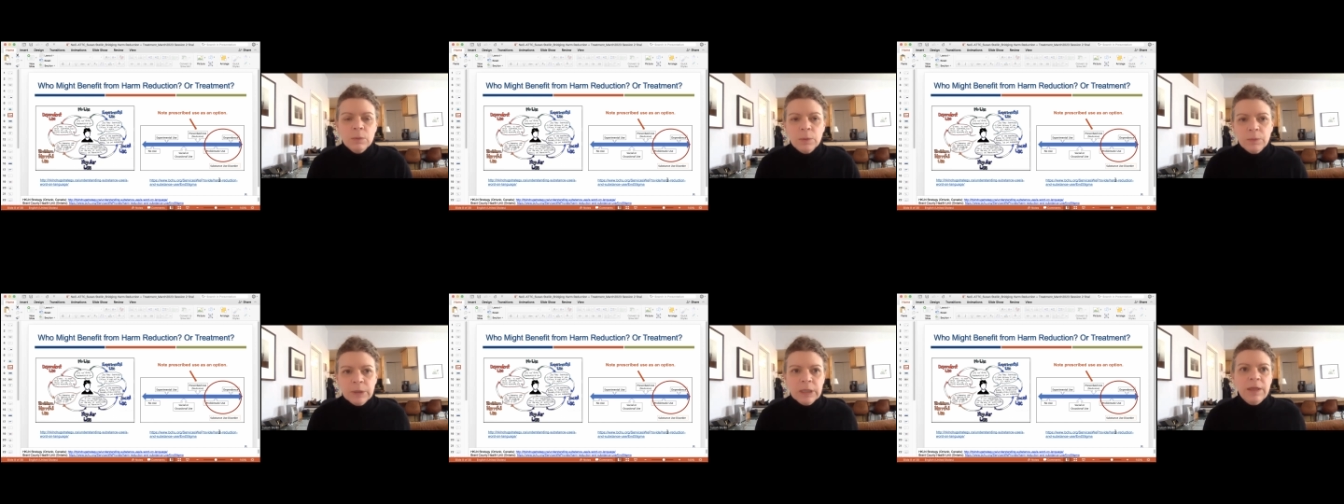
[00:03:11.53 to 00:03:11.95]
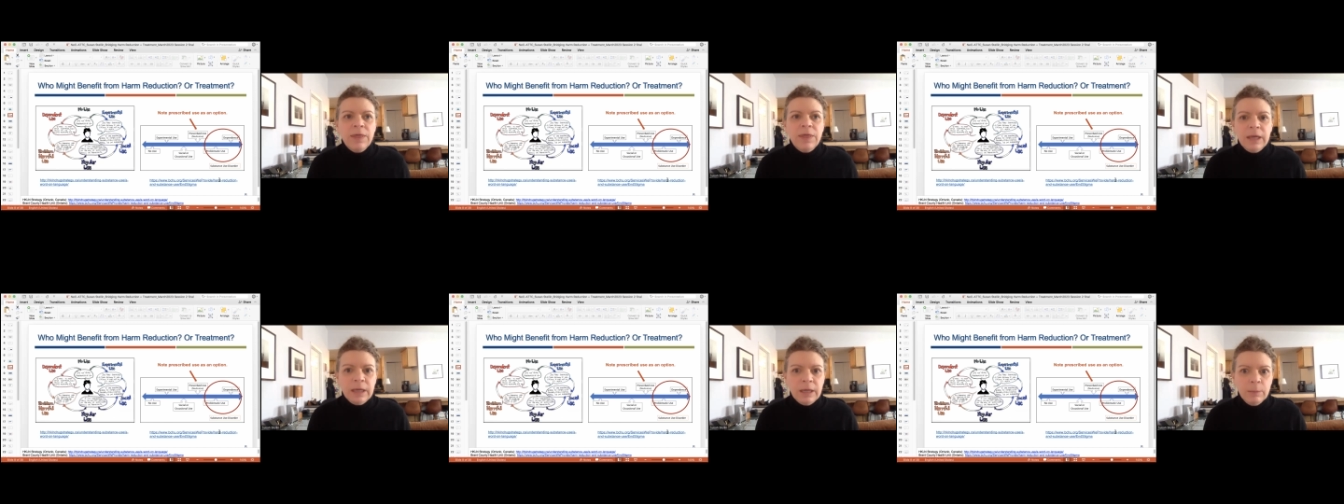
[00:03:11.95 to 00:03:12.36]
we're really
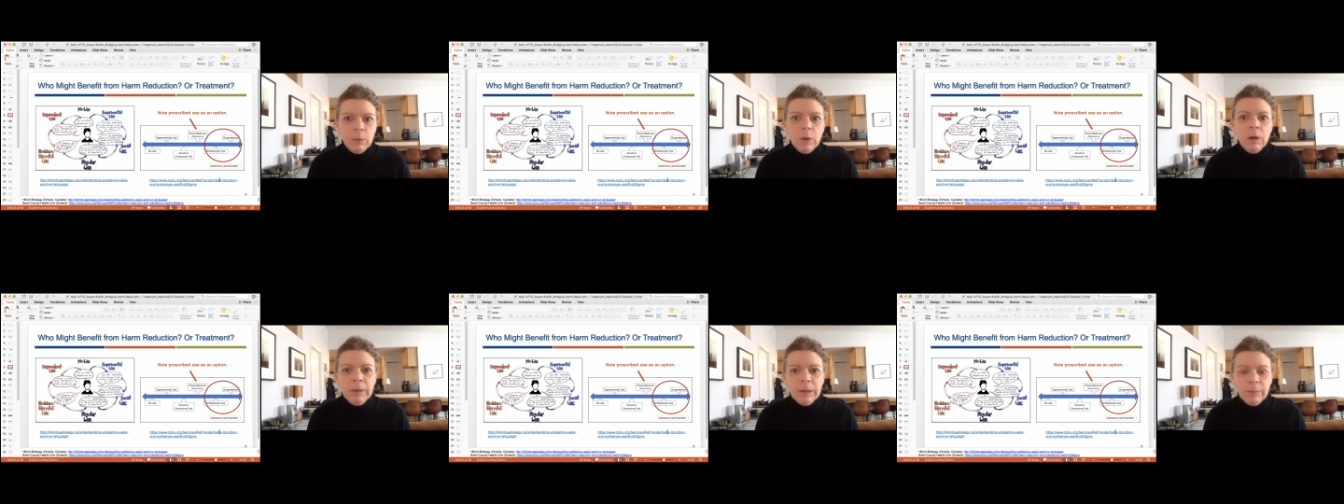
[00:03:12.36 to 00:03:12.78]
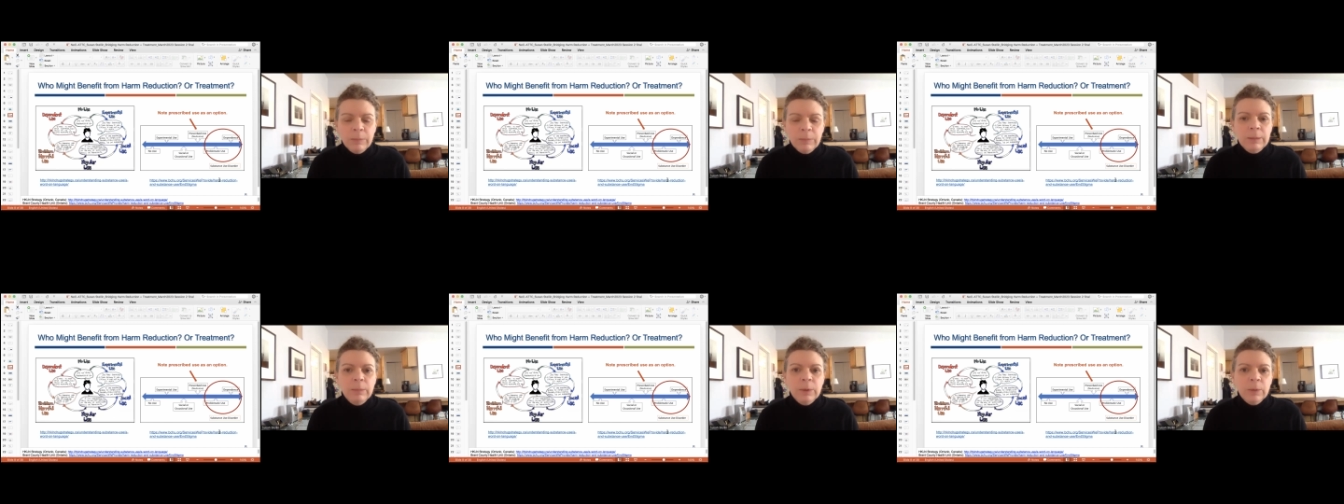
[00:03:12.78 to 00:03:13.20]
thinking more about
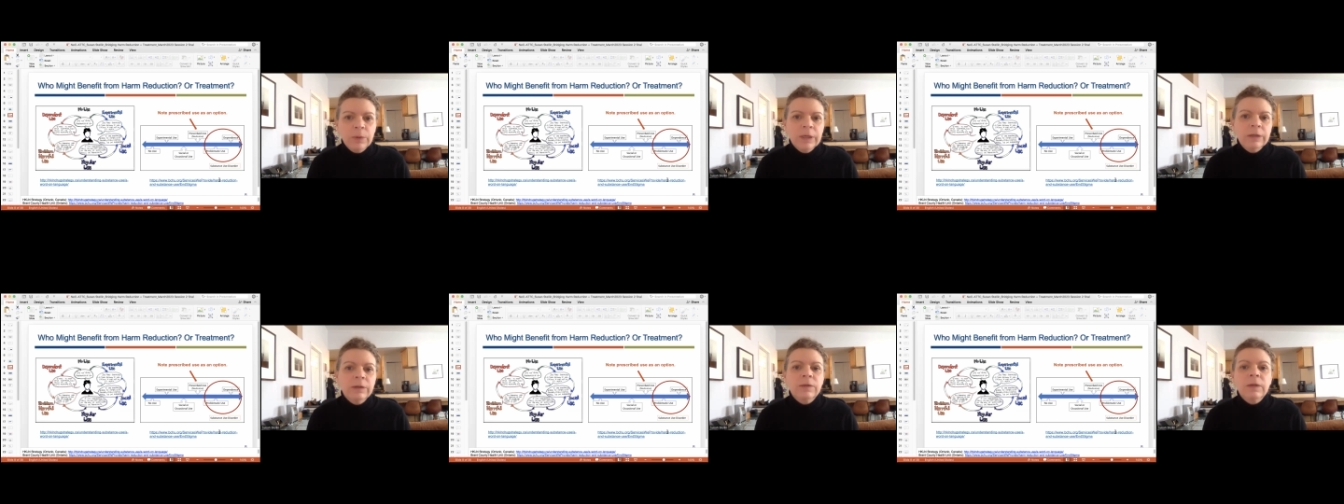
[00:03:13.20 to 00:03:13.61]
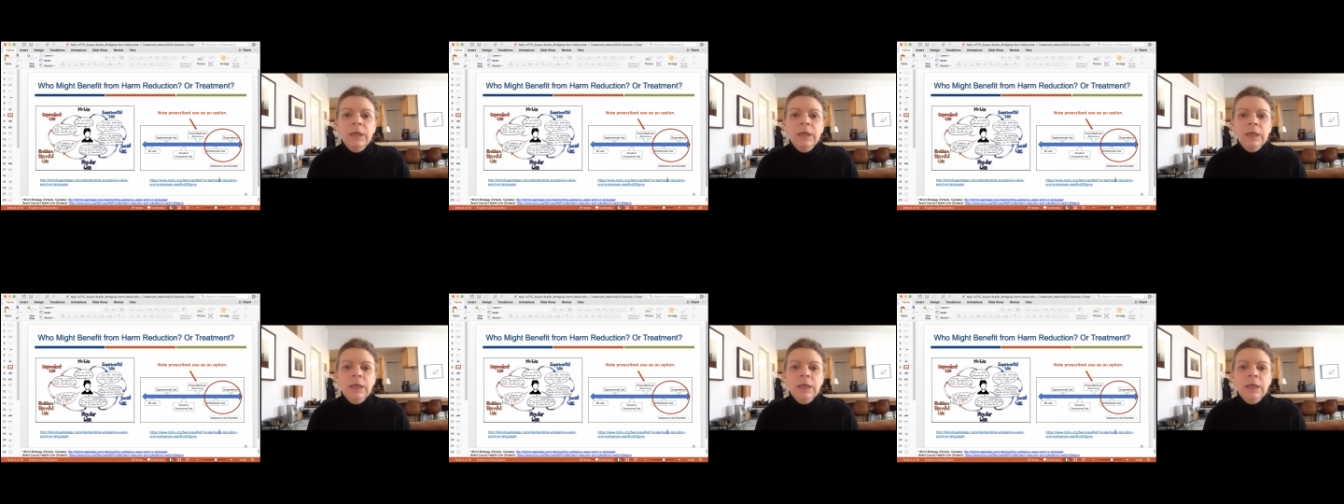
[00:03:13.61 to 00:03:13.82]
people with,